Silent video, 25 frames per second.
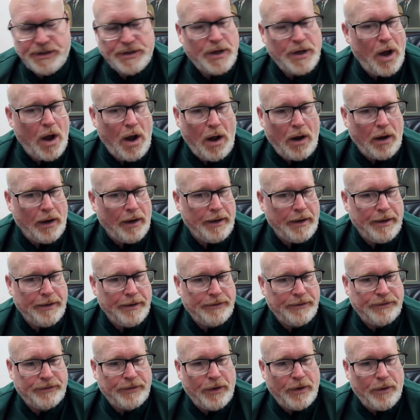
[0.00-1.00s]
calling
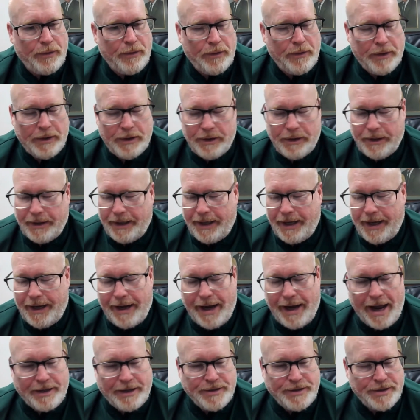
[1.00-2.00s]
it. So,
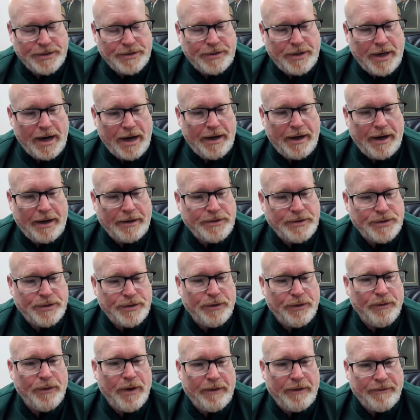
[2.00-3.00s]
hey, I just try not to
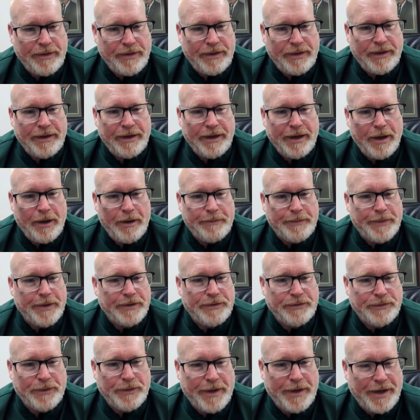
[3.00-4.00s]
screw everything up.
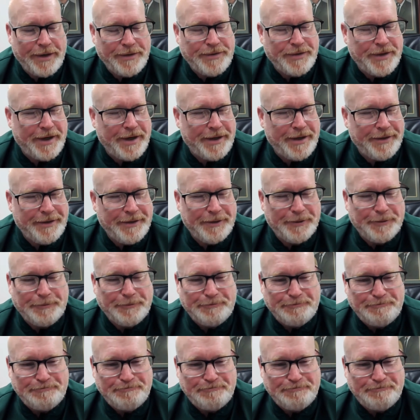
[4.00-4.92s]
That's what I try to do.